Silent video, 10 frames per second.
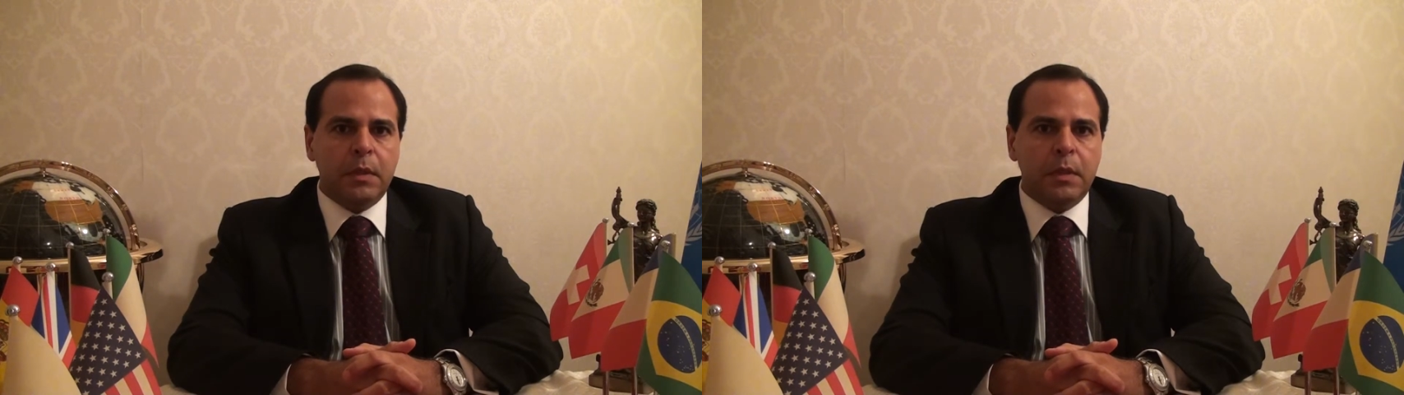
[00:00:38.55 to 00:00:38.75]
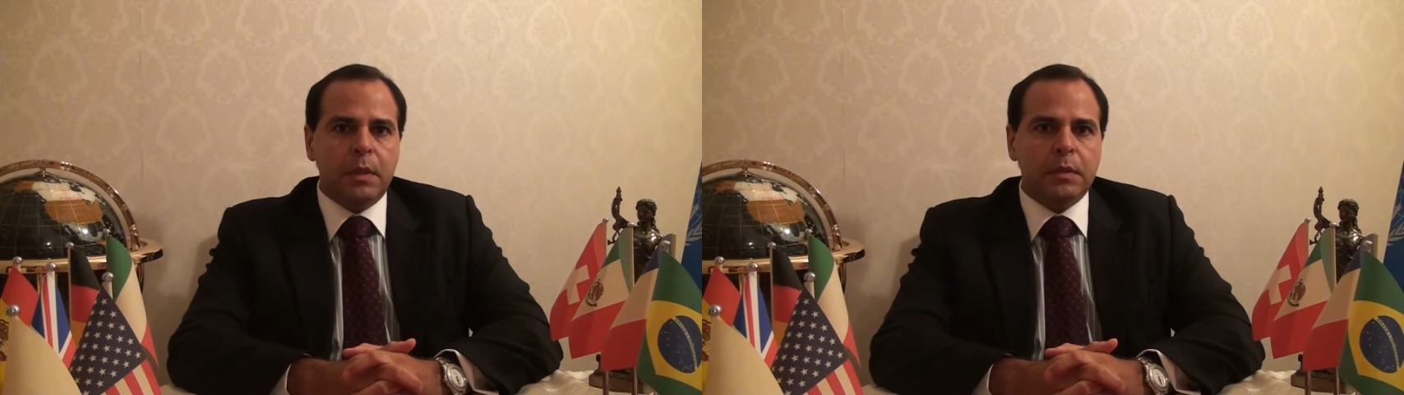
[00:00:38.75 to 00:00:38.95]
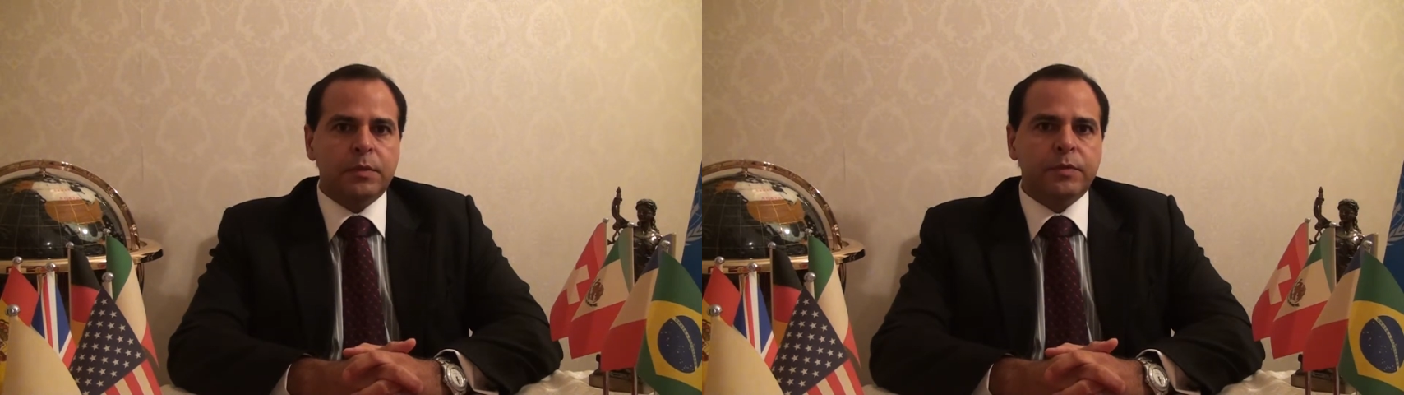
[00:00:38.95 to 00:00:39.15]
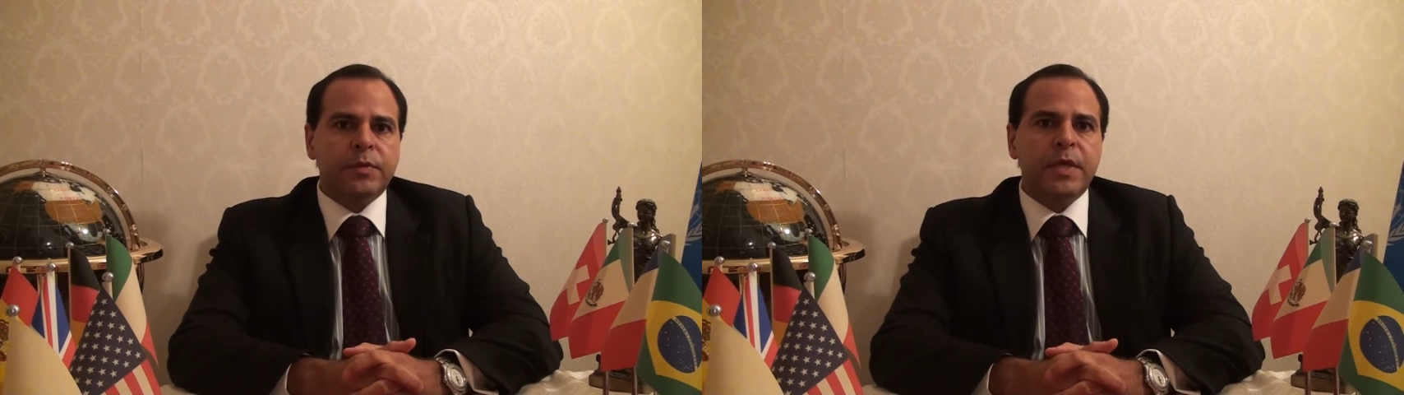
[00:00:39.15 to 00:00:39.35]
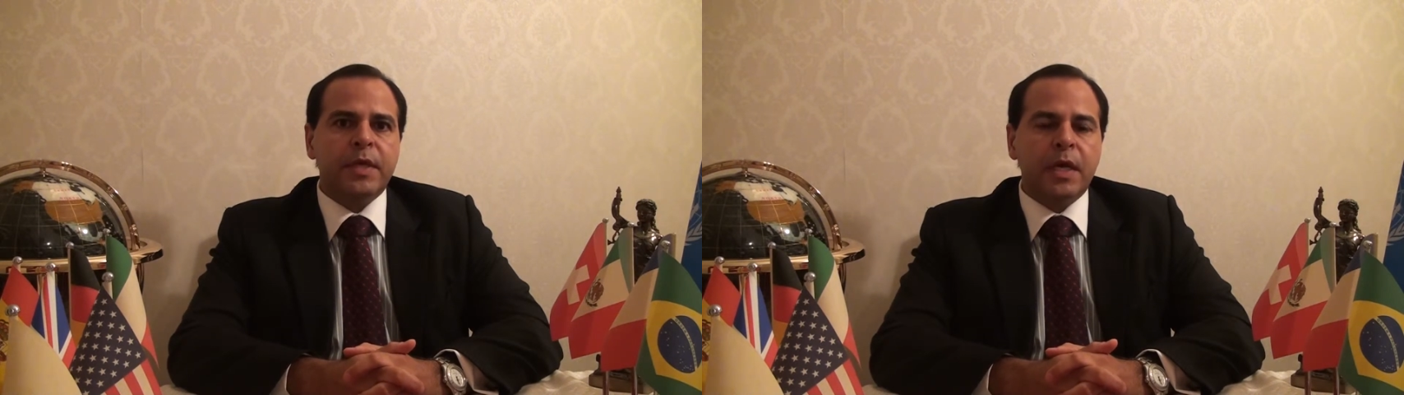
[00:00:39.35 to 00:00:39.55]
and to
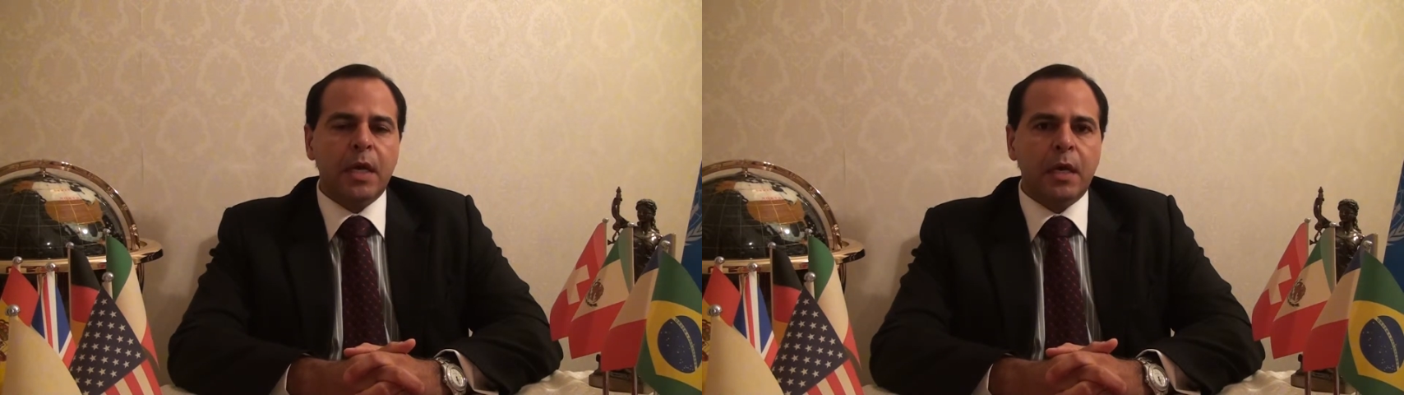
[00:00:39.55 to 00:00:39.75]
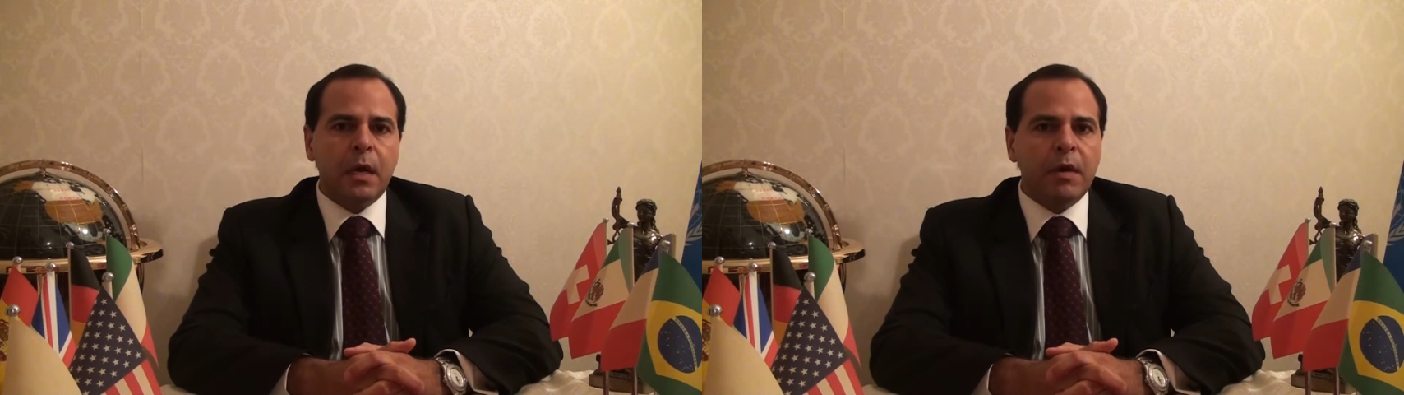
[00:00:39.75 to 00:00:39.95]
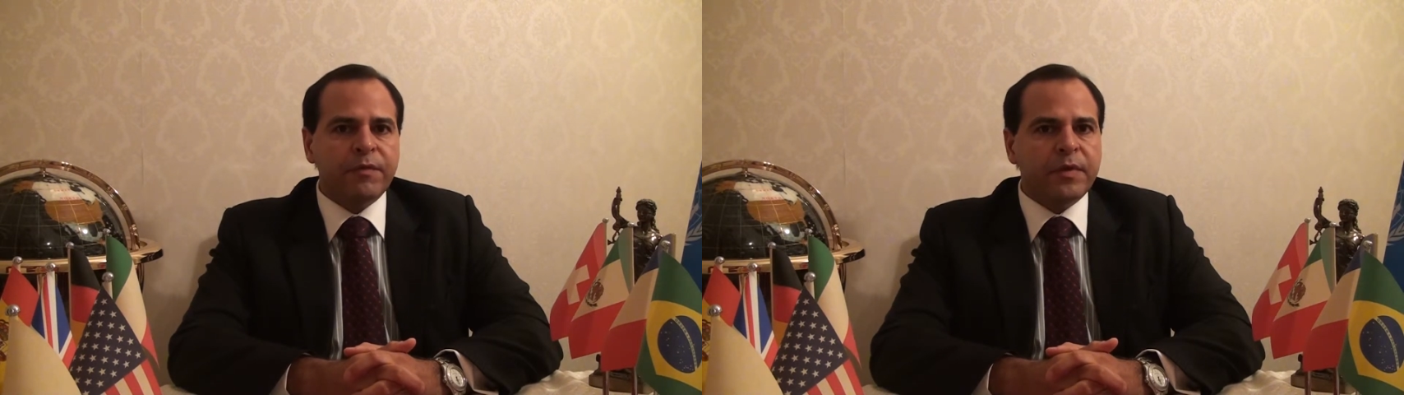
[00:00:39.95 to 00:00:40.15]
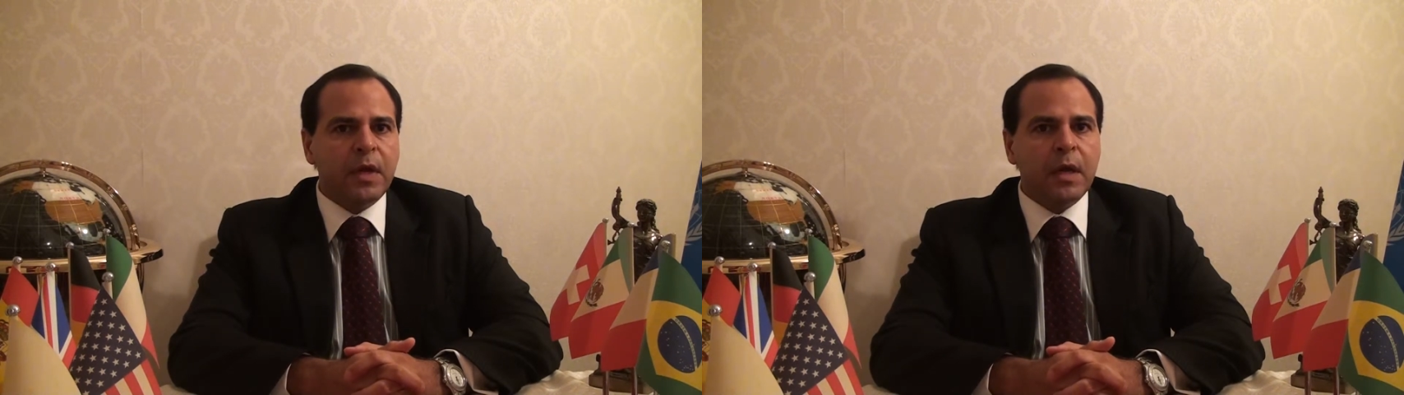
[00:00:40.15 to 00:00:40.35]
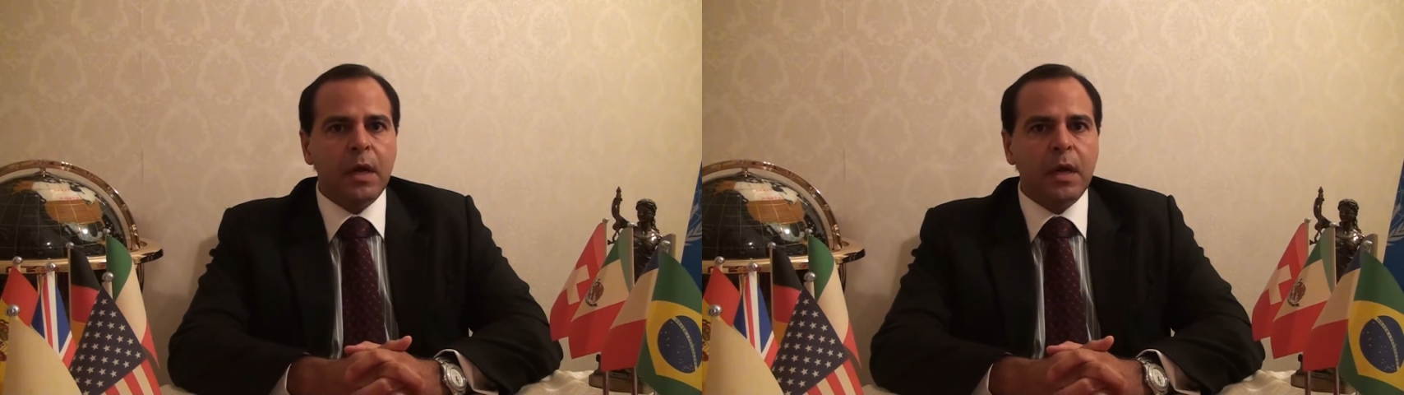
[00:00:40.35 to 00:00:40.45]
take care of the